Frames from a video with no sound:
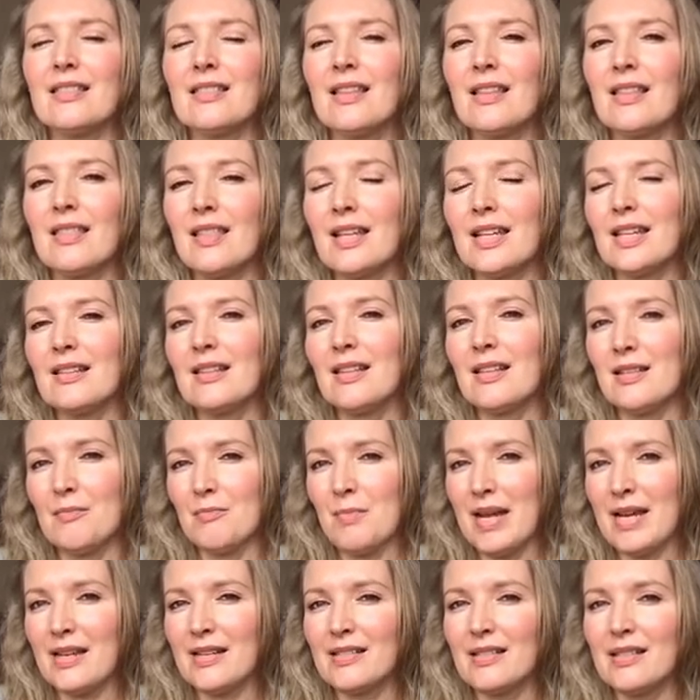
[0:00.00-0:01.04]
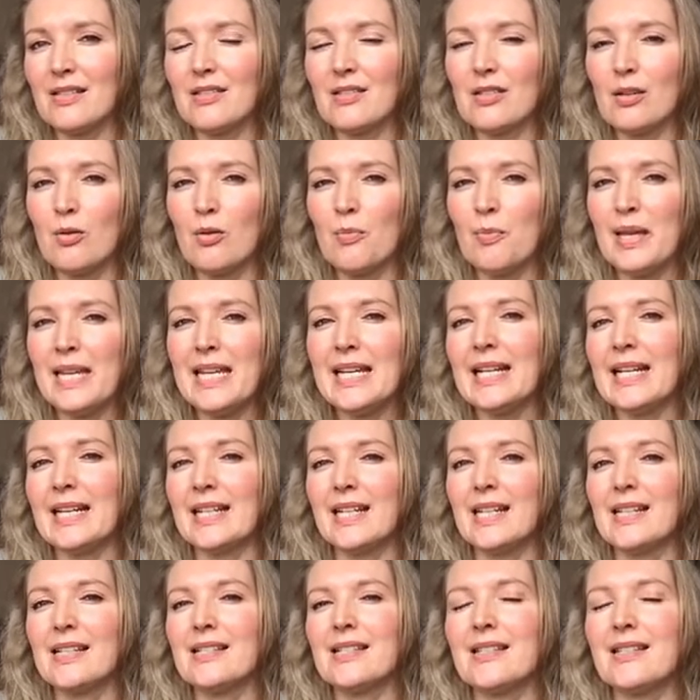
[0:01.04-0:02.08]
the thing that makes it so
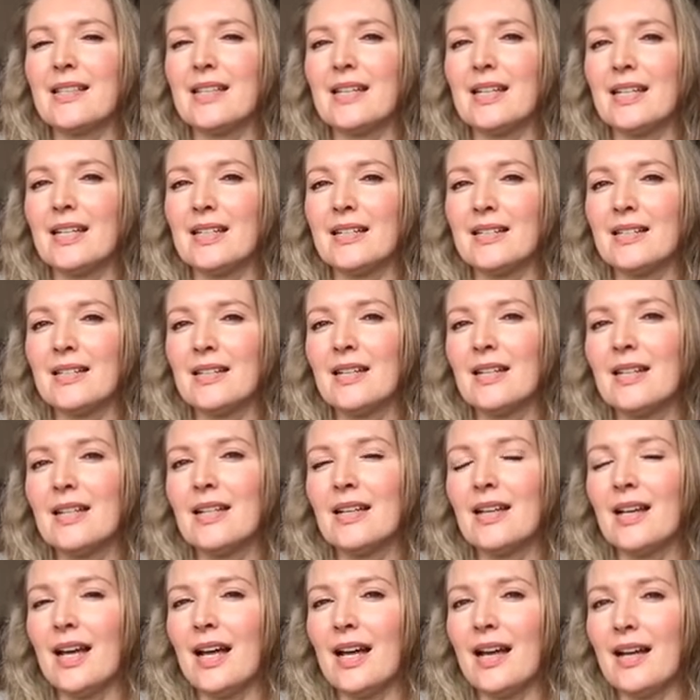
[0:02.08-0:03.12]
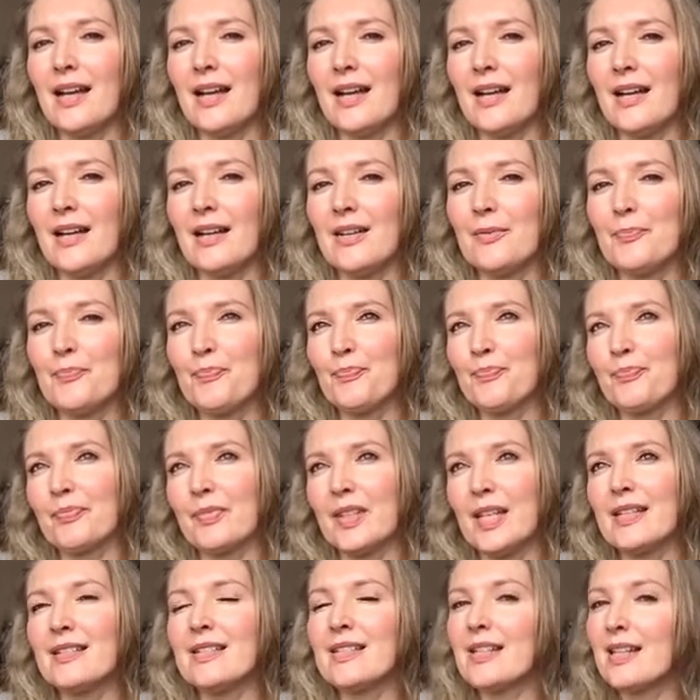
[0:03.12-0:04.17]
appealing is that uh,
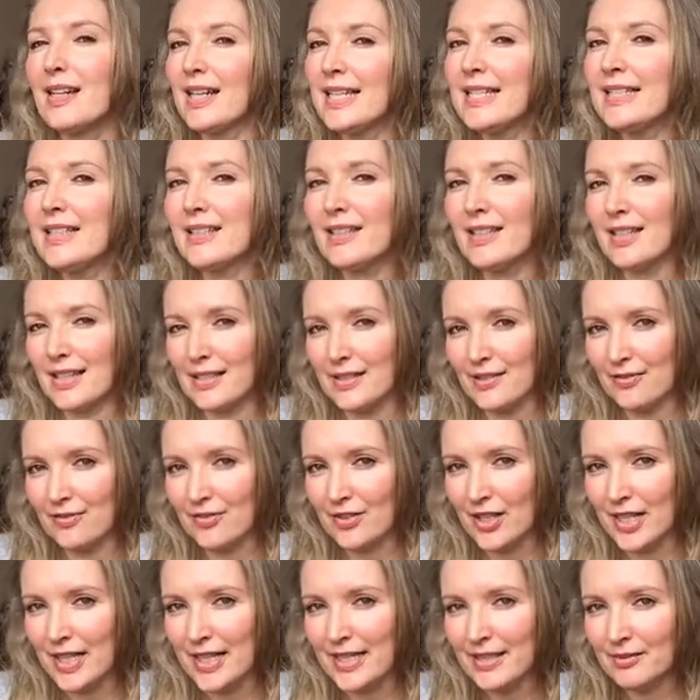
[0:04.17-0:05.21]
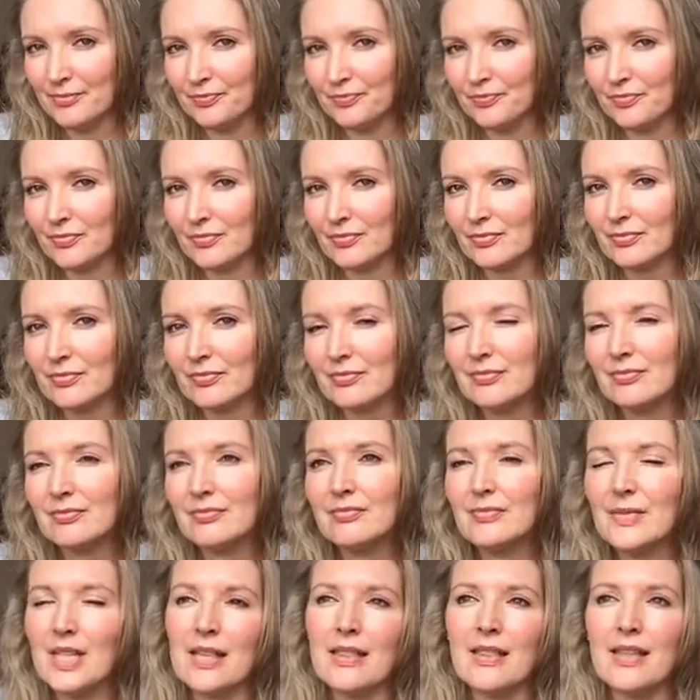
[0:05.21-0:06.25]
it's clean and clutter free.
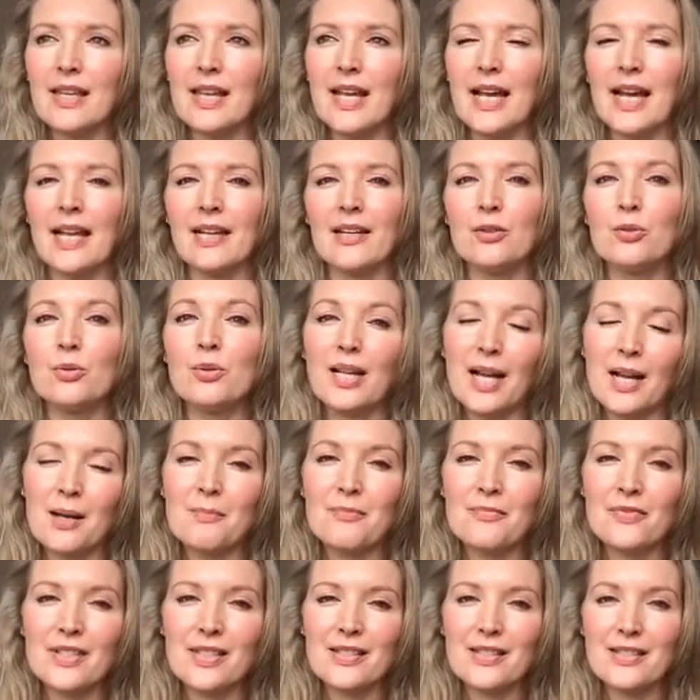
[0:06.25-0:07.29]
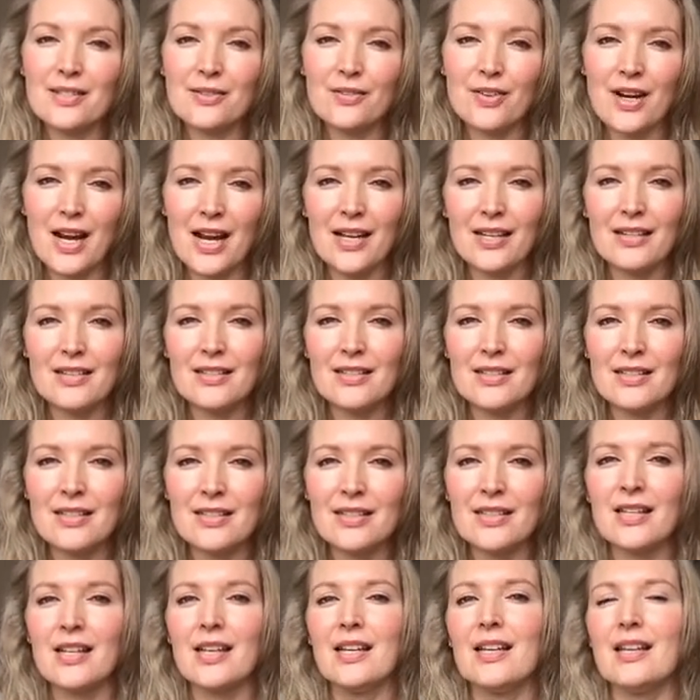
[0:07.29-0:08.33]
There are little comforts around.
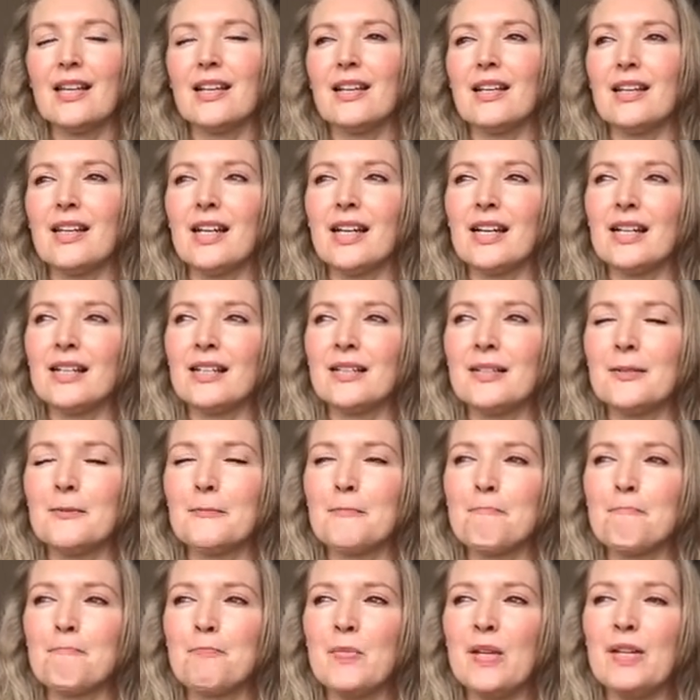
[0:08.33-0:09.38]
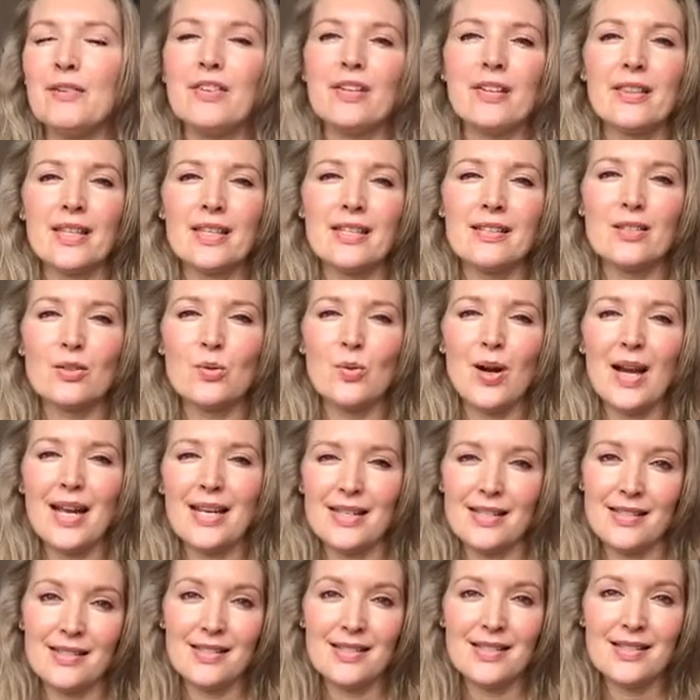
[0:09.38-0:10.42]
Um, everything's
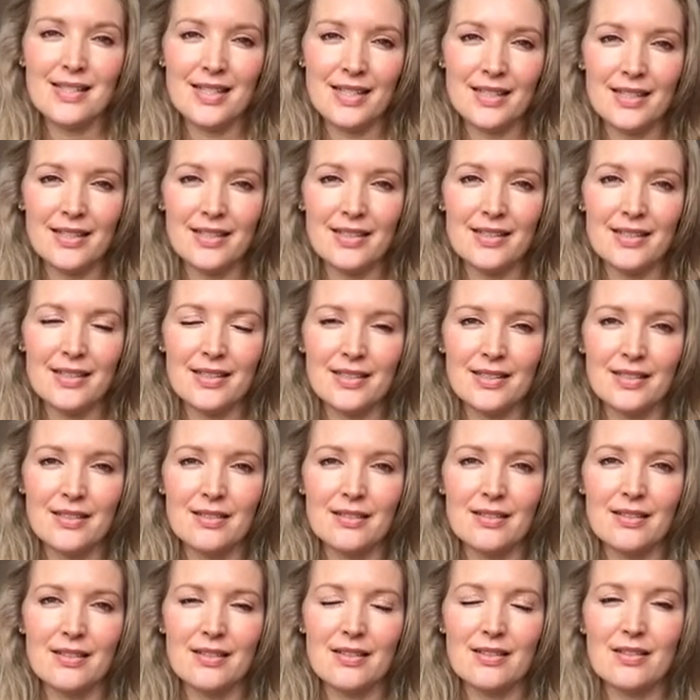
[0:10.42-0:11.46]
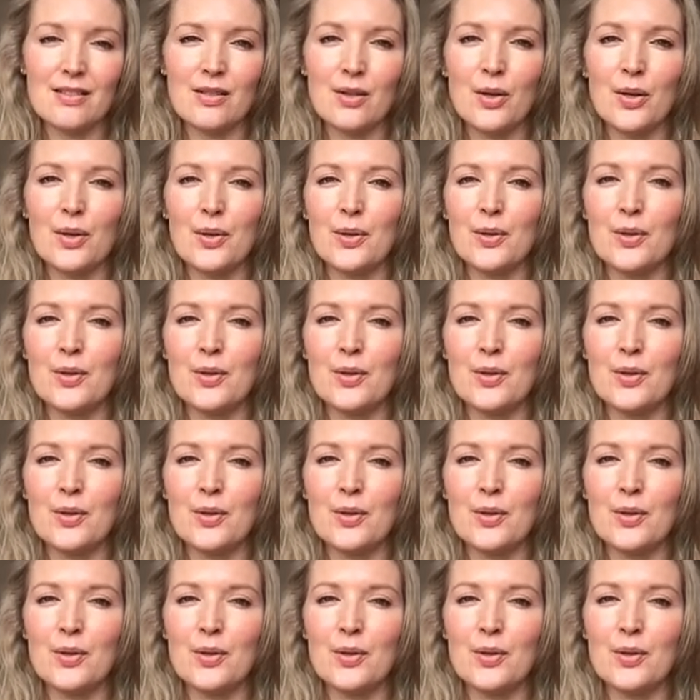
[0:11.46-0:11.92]
quite considered. So